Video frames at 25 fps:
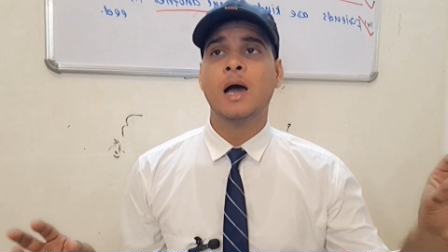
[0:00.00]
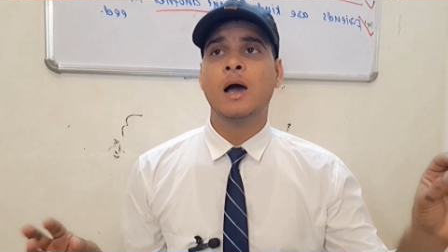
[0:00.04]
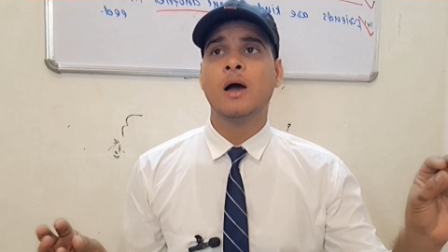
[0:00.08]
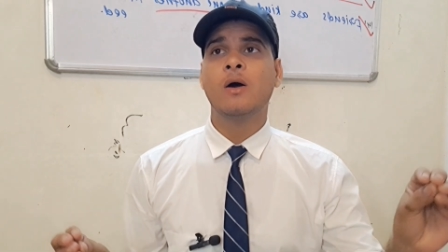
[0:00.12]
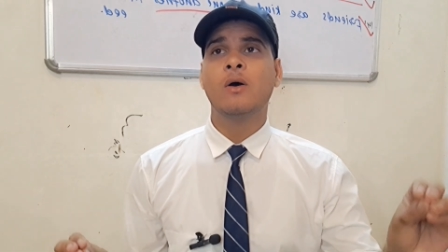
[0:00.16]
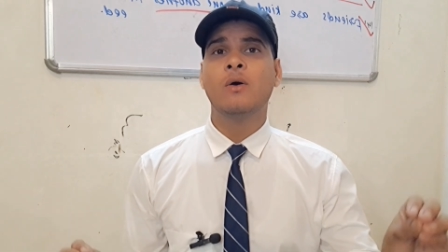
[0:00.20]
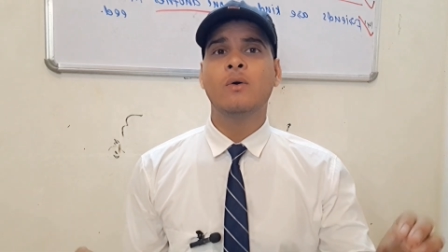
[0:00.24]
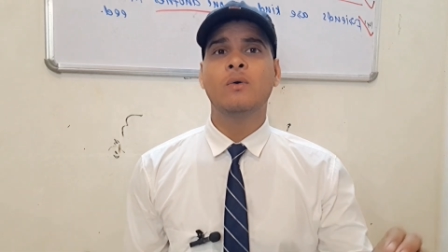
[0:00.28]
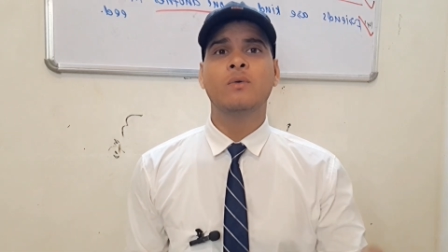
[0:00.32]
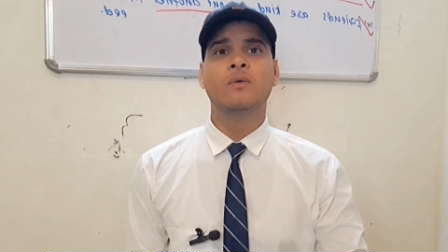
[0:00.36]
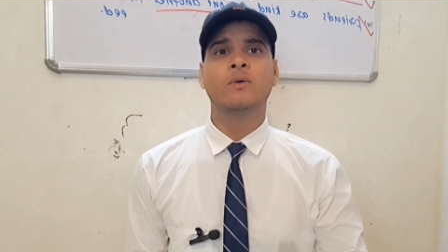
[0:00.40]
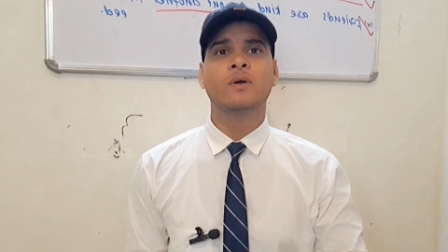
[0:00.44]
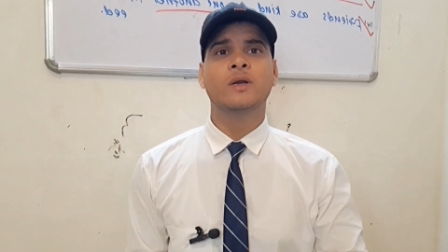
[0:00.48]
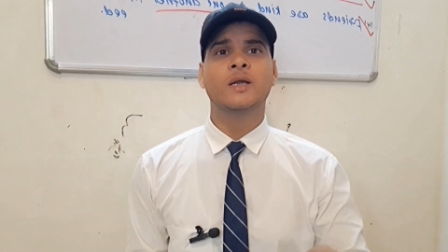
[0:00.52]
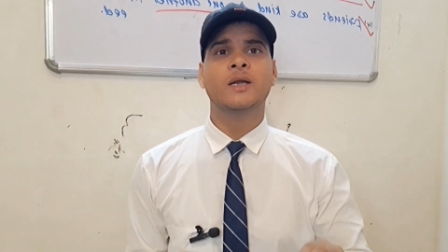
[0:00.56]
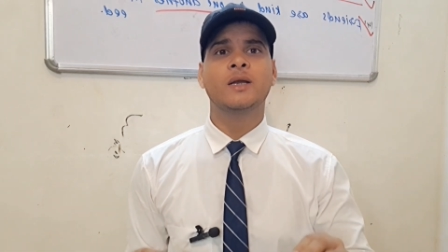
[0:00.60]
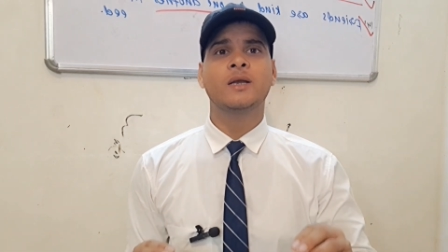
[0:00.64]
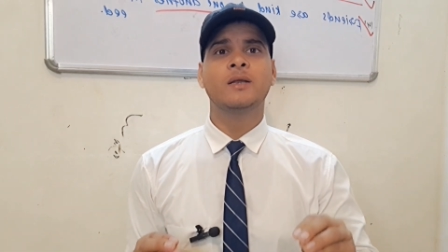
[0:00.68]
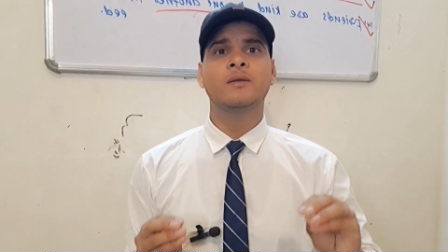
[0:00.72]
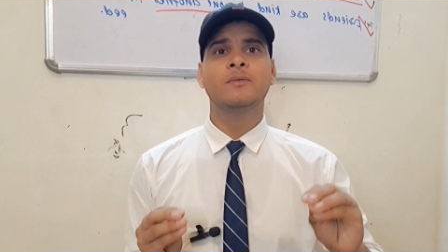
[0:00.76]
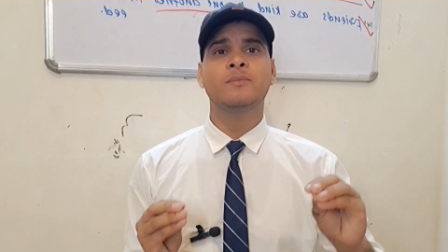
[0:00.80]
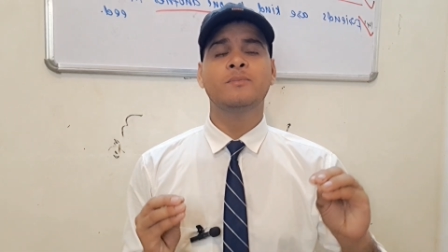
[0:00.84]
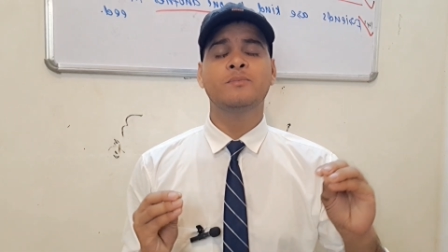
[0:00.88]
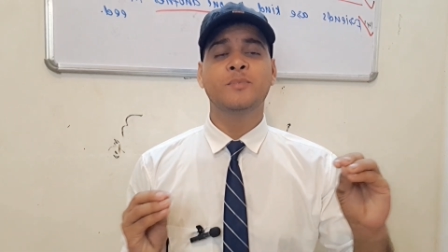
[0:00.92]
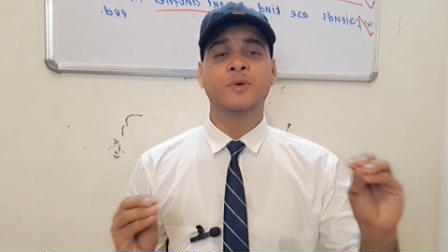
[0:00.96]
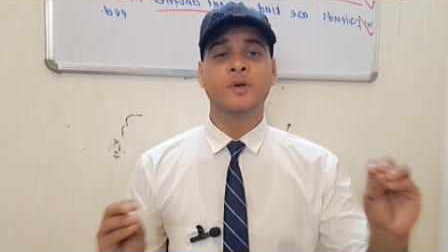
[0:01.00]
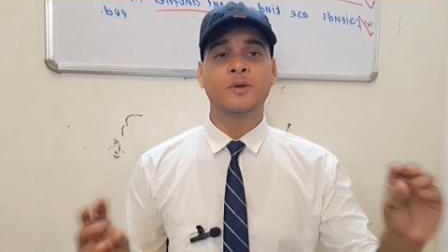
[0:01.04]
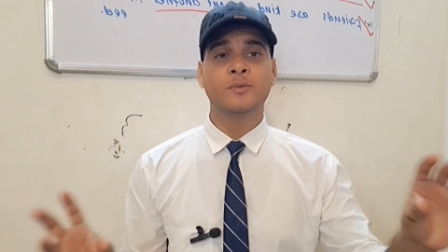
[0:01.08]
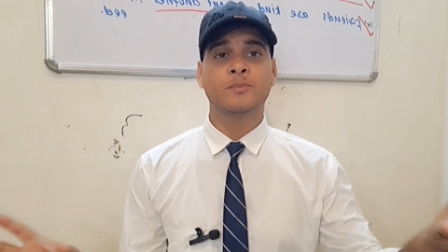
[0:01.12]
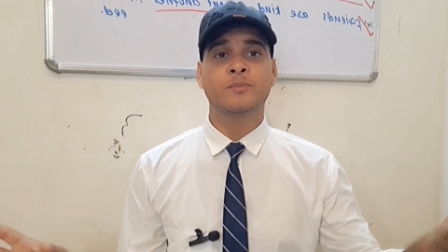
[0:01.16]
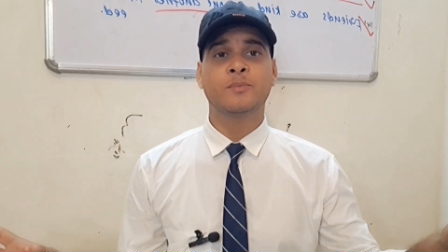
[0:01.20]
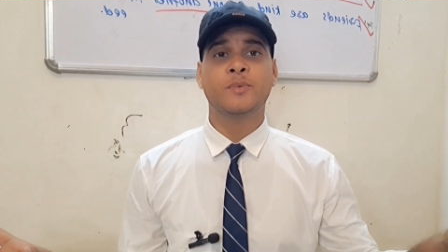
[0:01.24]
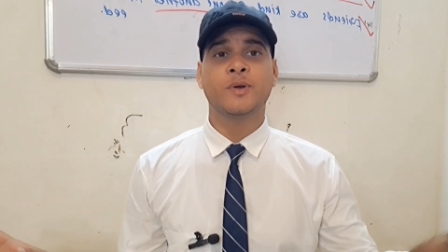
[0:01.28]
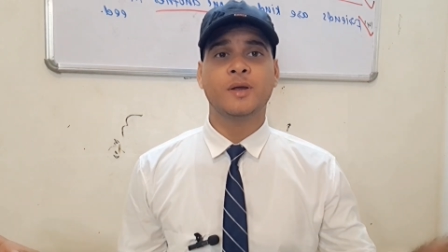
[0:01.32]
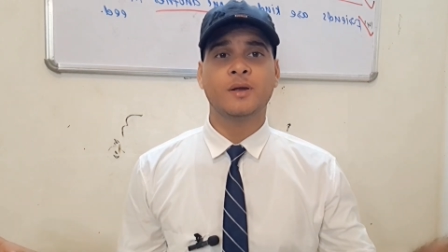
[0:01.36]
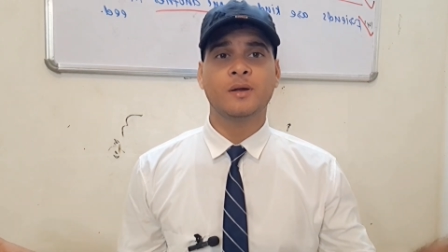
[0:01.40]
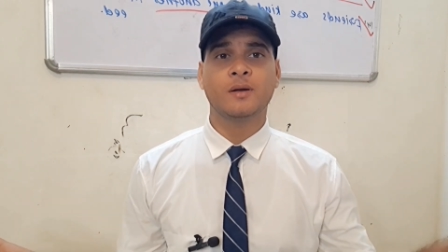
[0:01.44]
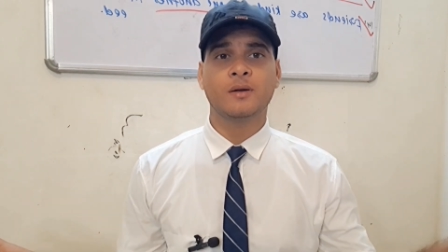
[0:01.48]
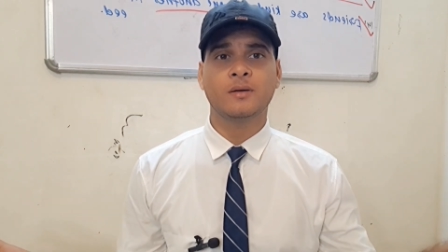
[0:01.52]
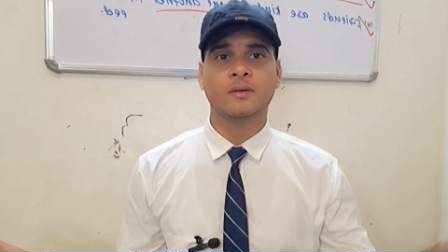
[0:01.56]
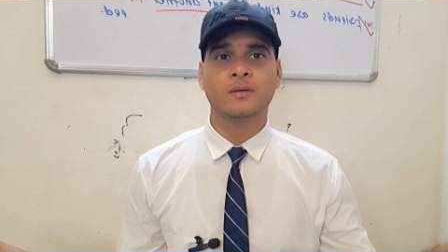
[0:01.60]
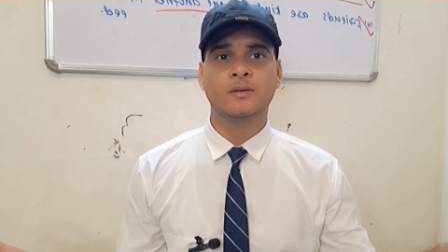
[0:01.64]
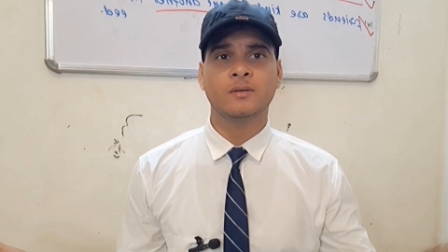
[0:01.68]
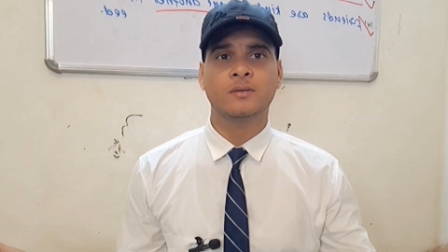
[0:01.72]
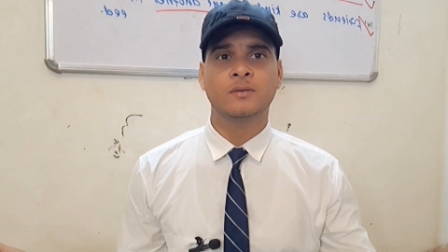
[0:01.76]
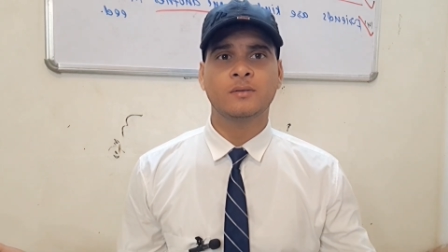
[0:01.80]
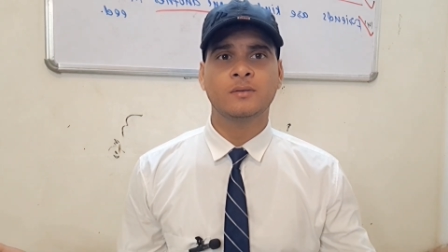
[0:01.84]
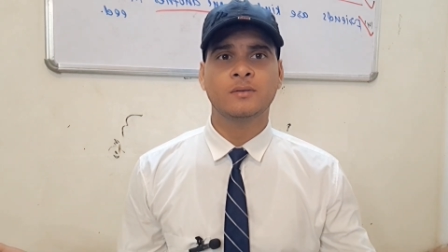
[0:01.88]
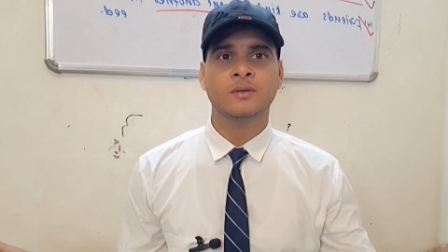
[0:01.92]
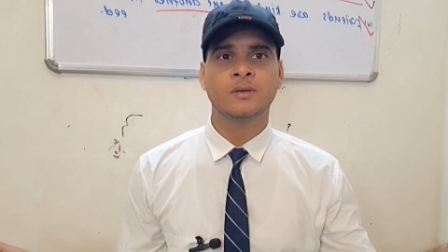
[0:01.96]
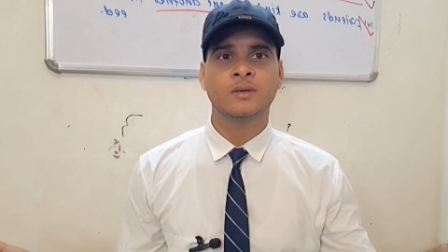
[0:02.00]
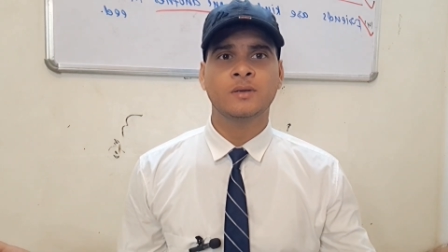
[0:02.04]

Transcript: already prepared.